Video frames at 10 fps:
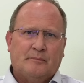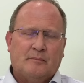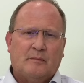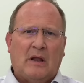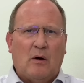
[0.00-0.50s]

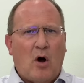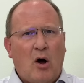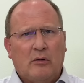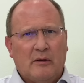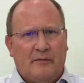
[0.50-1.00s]
Now,
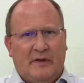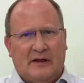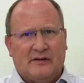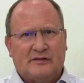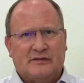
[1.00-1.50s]
all of
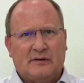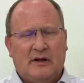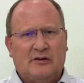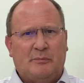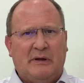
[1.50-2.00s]
this
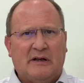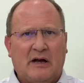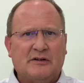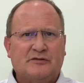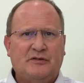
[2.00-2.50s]
is
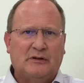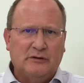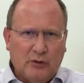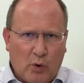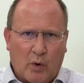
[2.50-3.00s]
because the
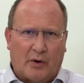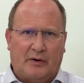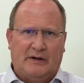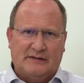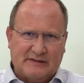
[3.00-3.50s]

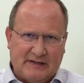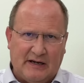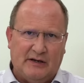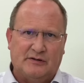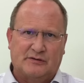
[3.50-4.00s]
Lord
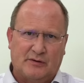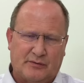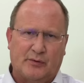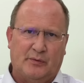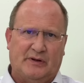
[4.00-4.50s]
sees
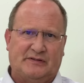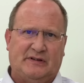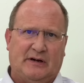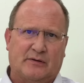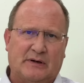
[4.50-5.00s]
through the
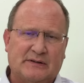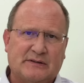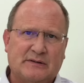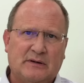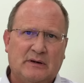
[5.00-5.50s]

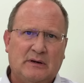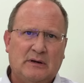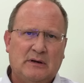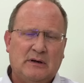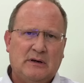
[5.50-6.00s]
secrets,
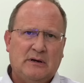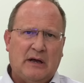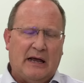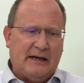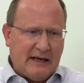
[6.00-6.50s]

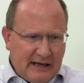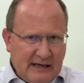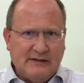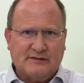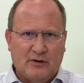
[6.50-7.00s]
and
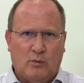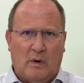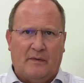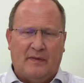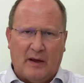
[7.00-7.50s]
He's the
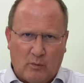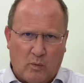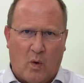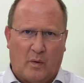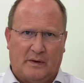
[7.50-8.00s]
one that
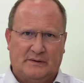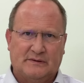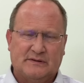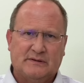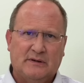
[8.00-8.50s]

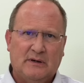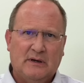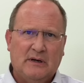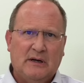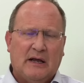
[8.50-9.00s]
warns.
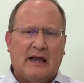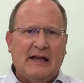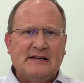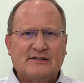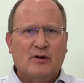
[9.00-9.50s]

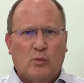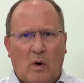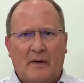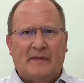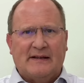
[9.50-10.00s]
He's the
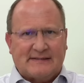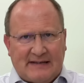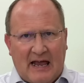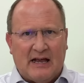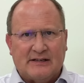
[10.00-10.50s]
one that
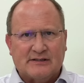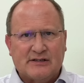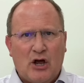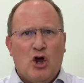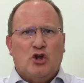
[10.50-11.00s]
says,
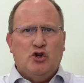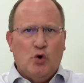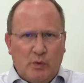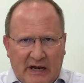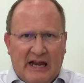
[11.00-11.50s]

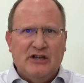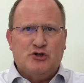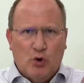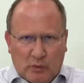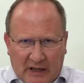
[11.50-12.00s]
You need
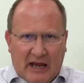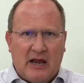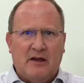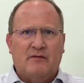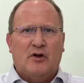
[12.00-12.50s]
to
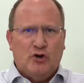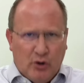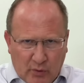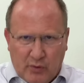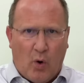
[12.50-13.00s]
leave
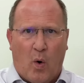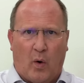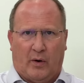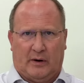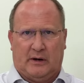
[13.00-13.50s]
New
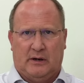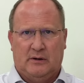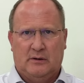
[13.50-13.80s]
York.